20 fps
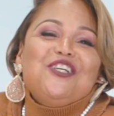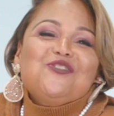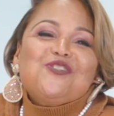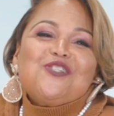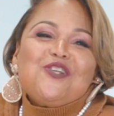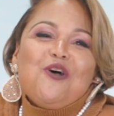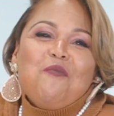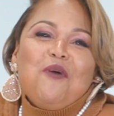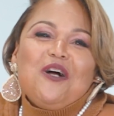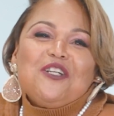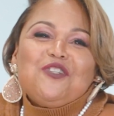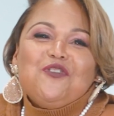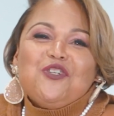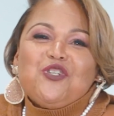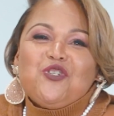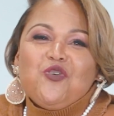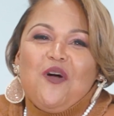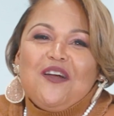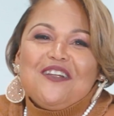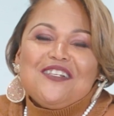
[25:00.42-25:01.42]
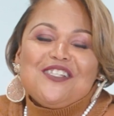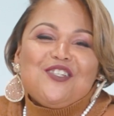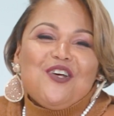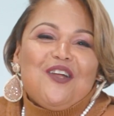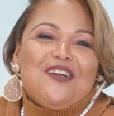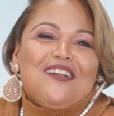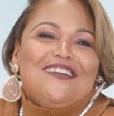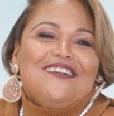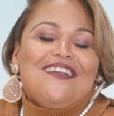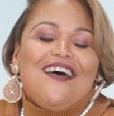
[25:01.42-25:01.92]
you so much for joining us
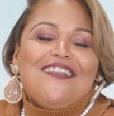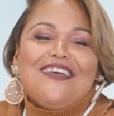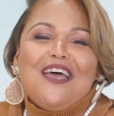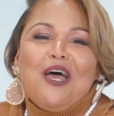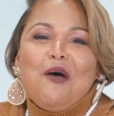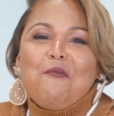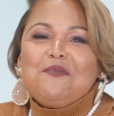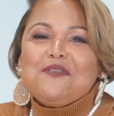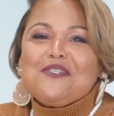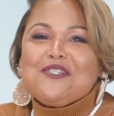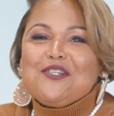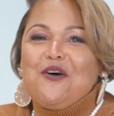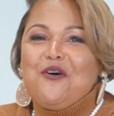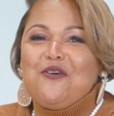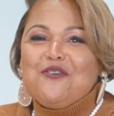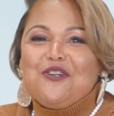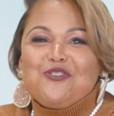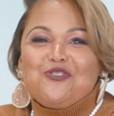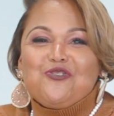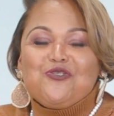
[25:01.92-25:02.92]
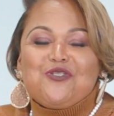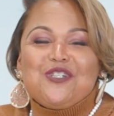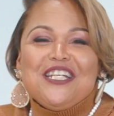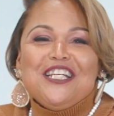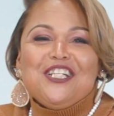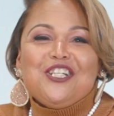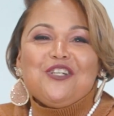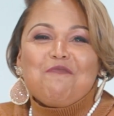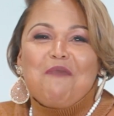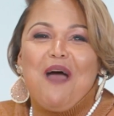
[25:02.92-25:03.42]
on another episode of
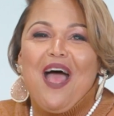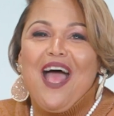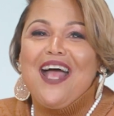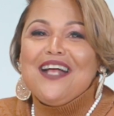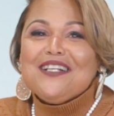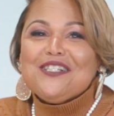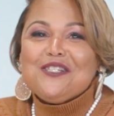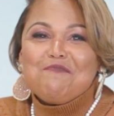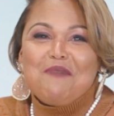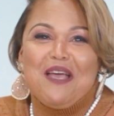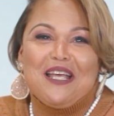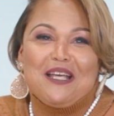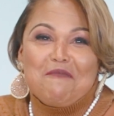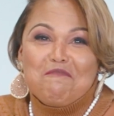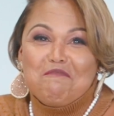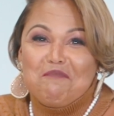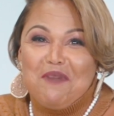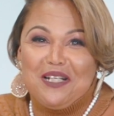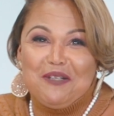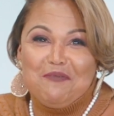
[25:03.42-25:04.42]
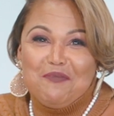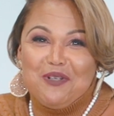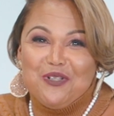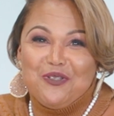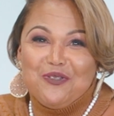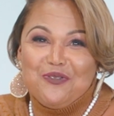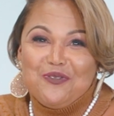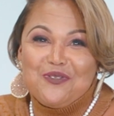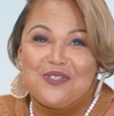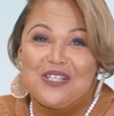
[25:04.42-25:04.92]
Strategic Minds Making Money
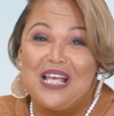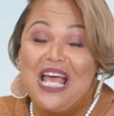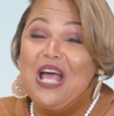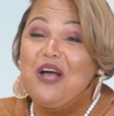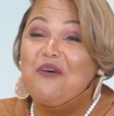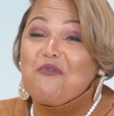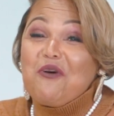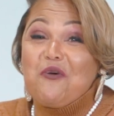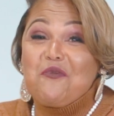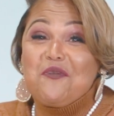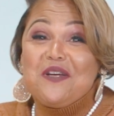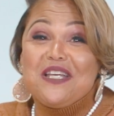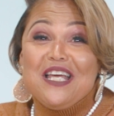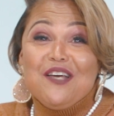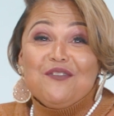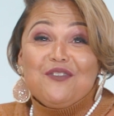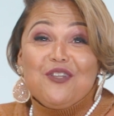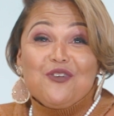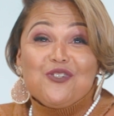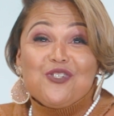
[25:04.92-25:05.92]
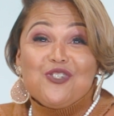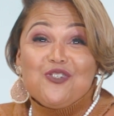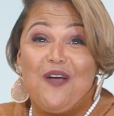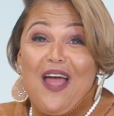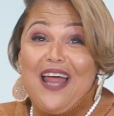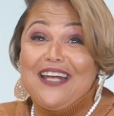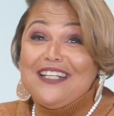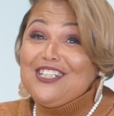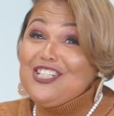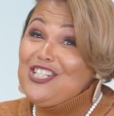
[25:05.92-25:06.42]
Move, where we give those
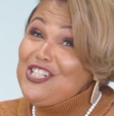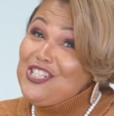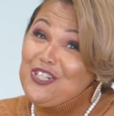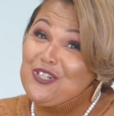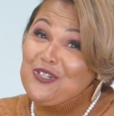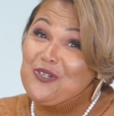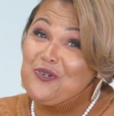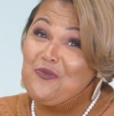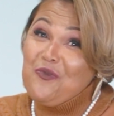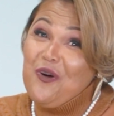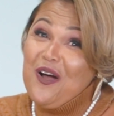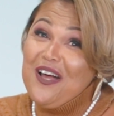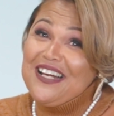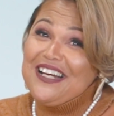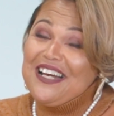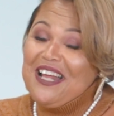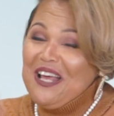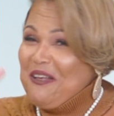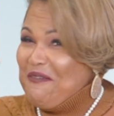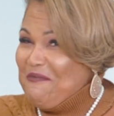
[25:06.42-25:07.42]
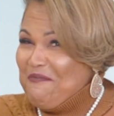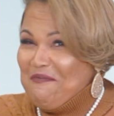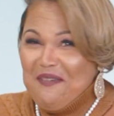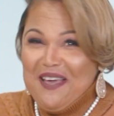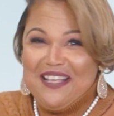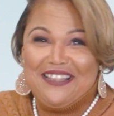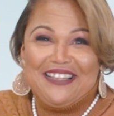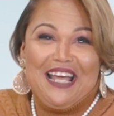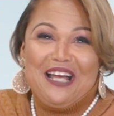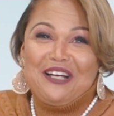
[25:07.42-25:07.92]
strategies to do what?
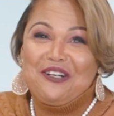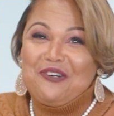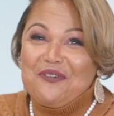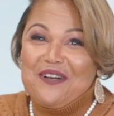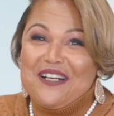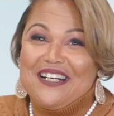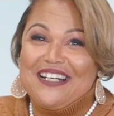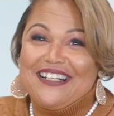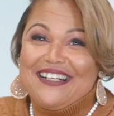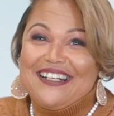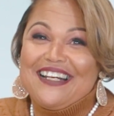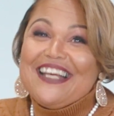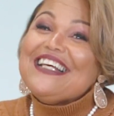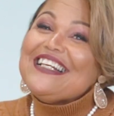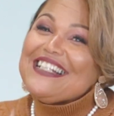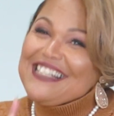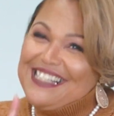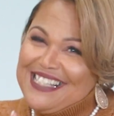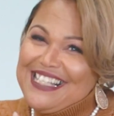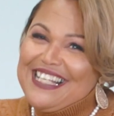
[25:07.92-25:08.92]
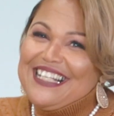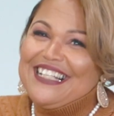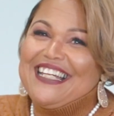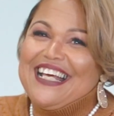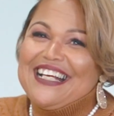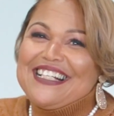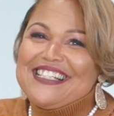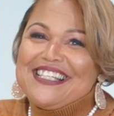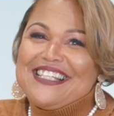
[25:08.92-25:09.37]
Make that green. See you next